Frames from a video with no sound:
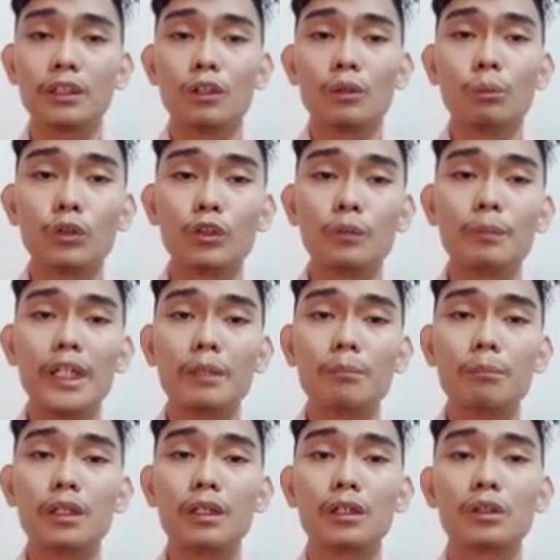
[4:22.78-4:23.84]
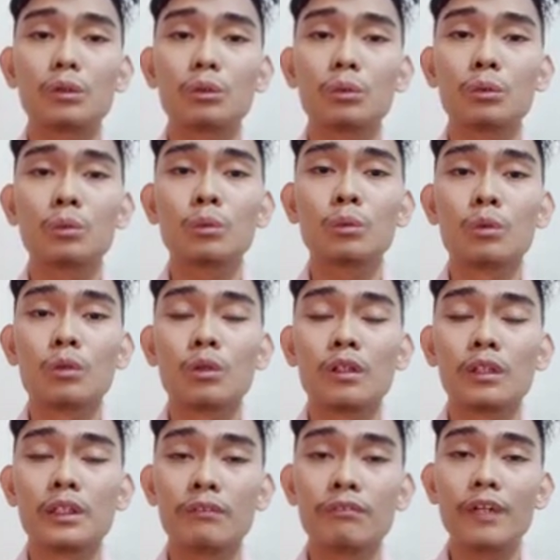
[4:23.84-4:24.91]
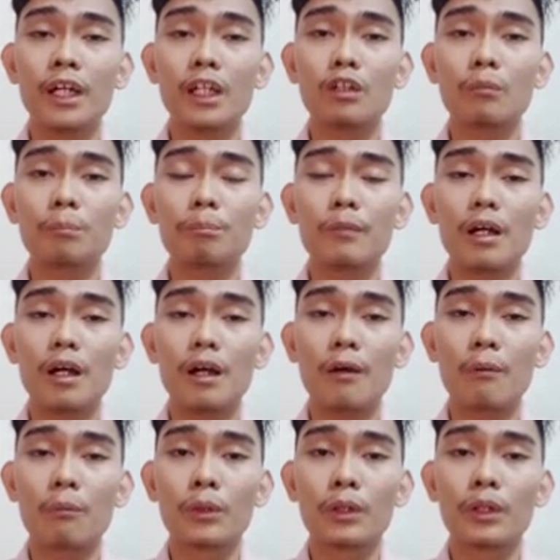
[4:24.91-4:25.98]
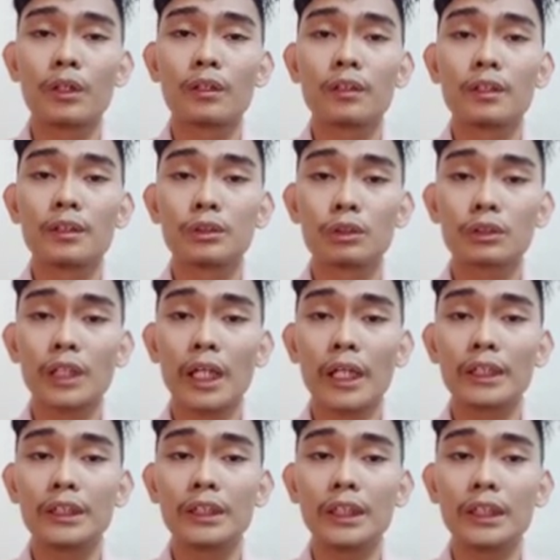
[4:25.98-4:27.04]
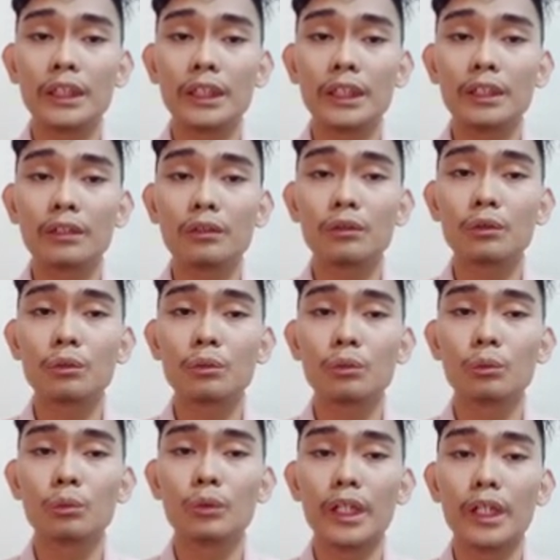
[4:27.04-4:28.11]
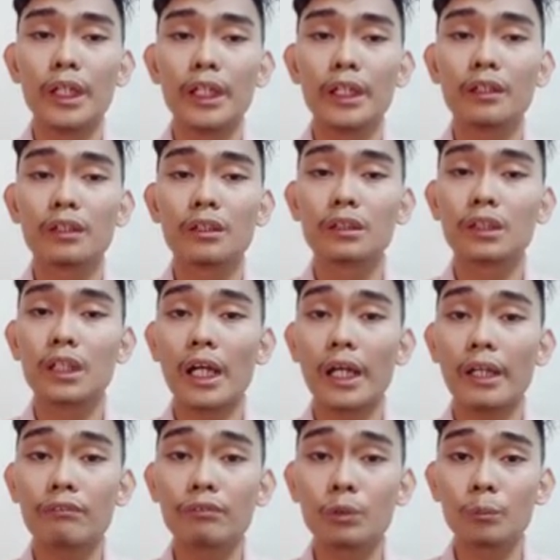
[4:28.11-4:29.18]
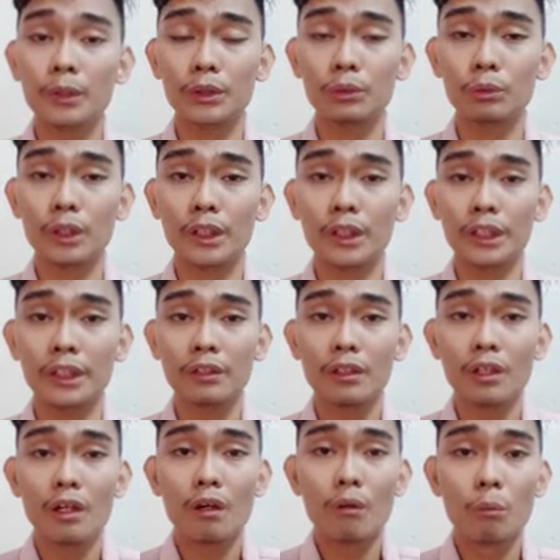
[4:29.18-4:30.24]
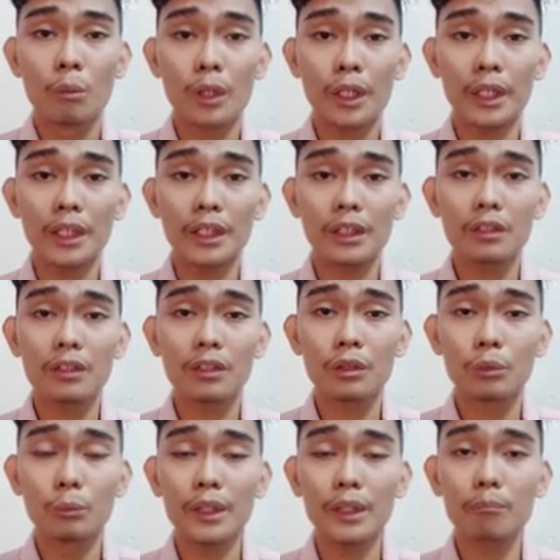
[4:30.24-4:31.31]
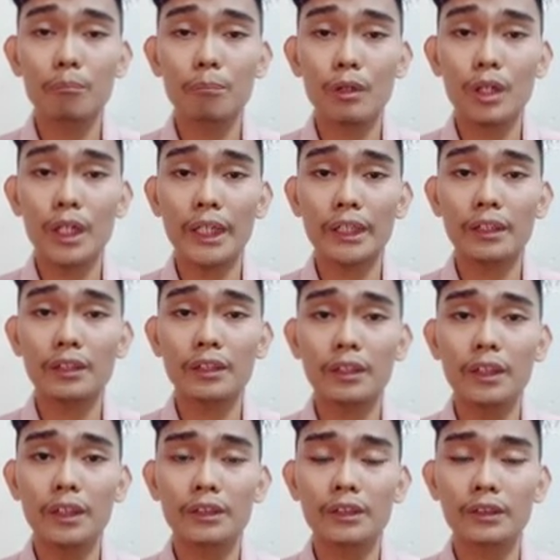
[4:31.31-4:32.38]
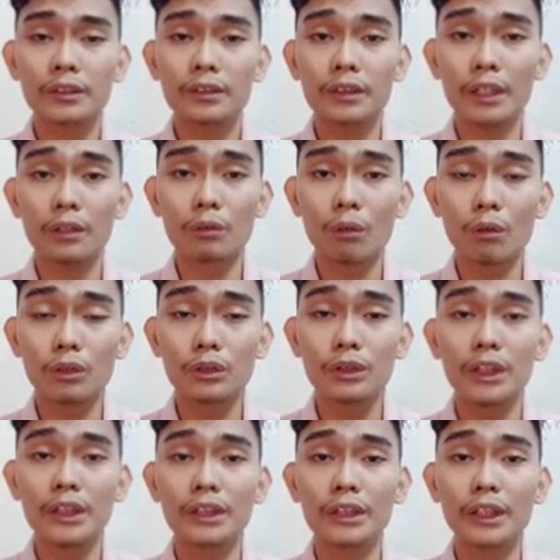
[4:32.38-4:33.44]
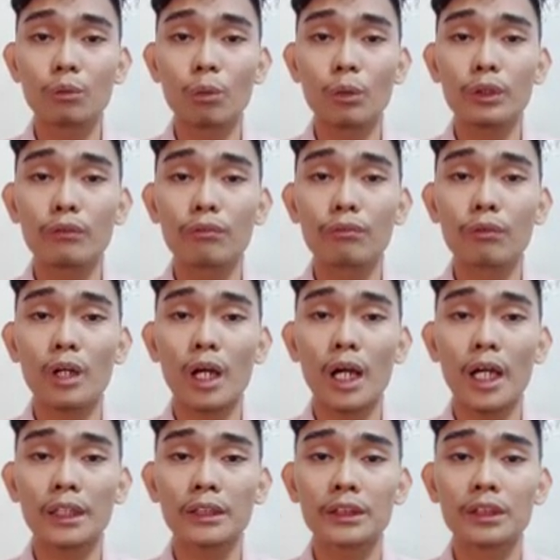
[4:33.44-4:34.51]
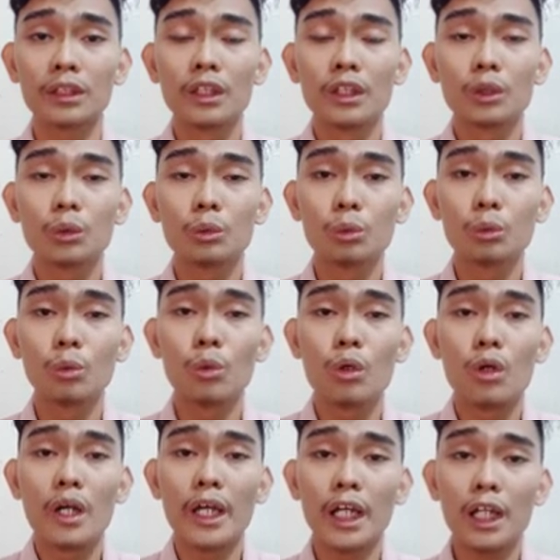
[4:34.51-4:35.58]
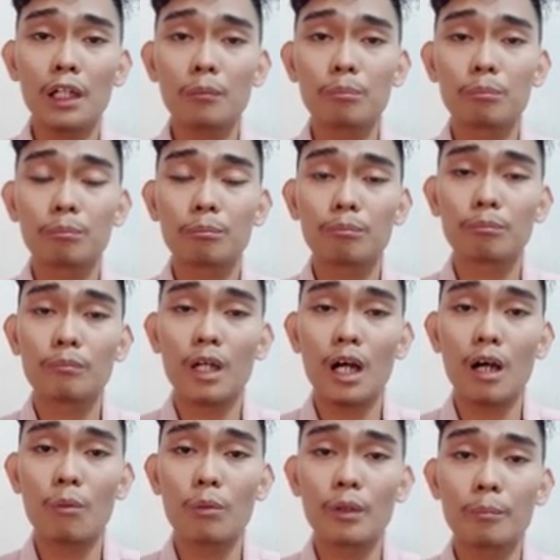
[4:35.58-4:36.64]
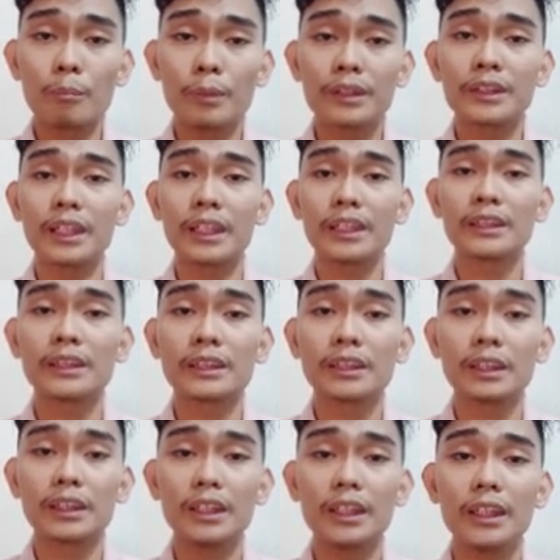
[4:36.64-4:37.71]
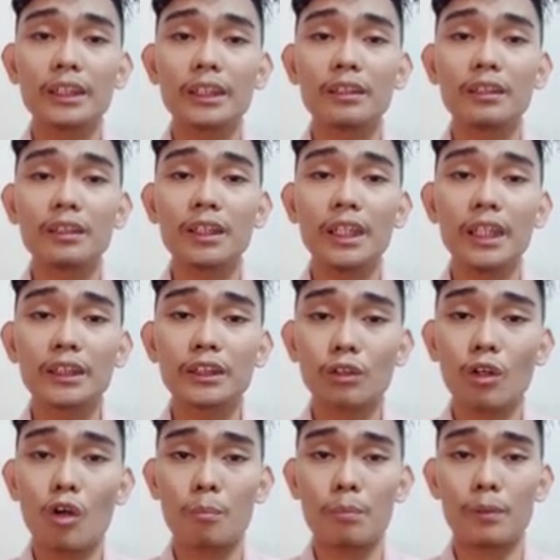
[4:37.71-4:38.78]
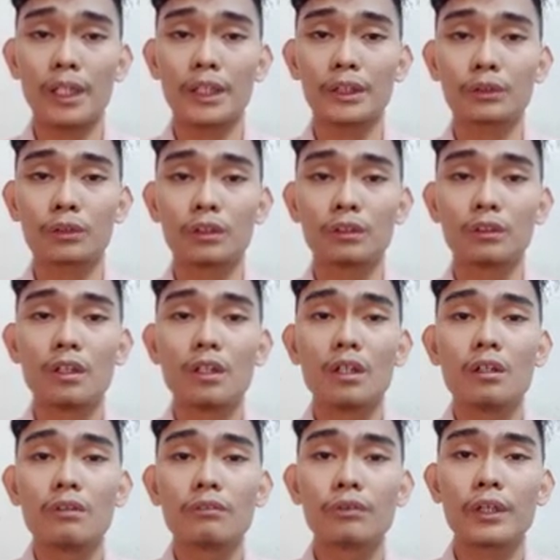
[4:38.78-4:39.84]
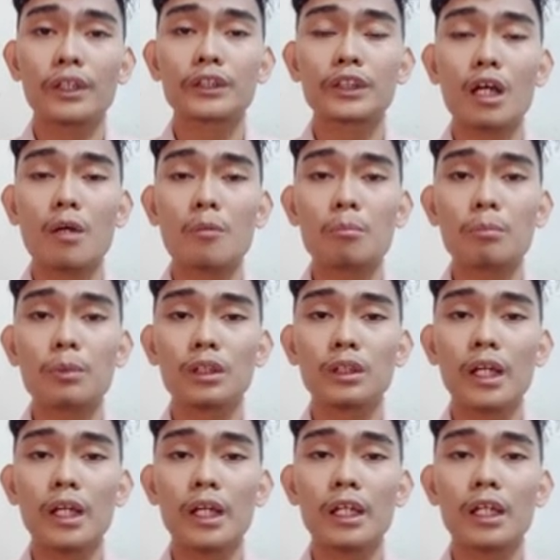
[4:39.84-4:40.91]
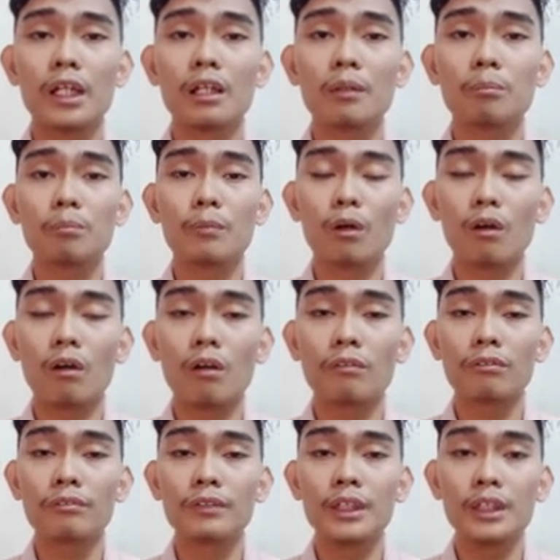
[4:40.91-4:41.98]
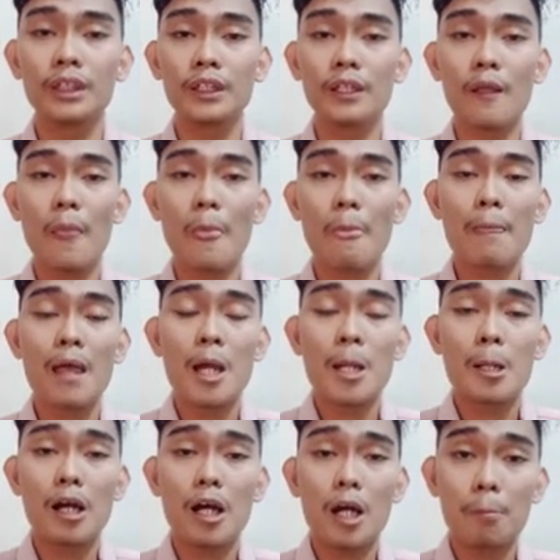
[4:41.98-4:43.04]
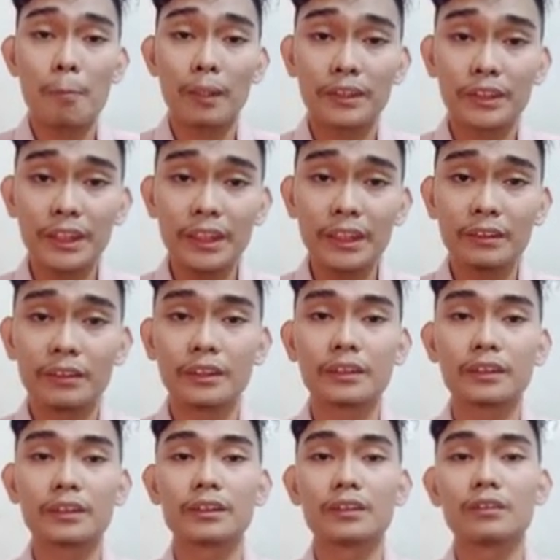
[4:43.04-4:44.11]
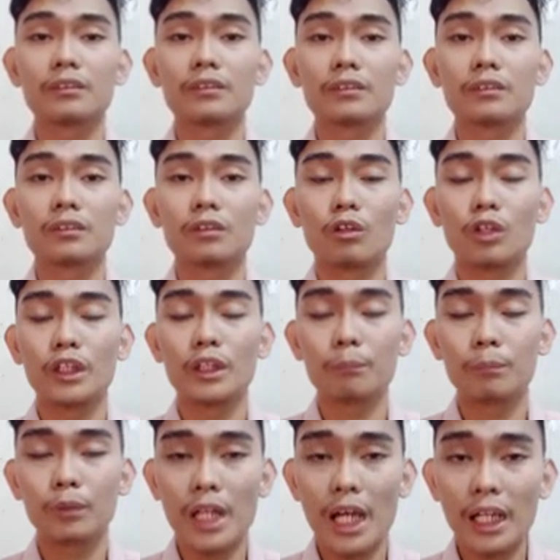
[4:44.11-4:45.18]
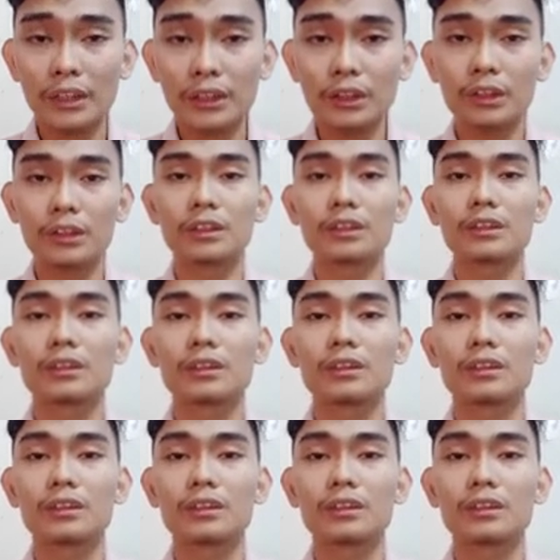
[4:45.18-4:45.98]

we could be able to develop our society into a drive to maturity wherein we impart these technologies in order for us to help our business in its operation. For example, the help of the machines or the productions.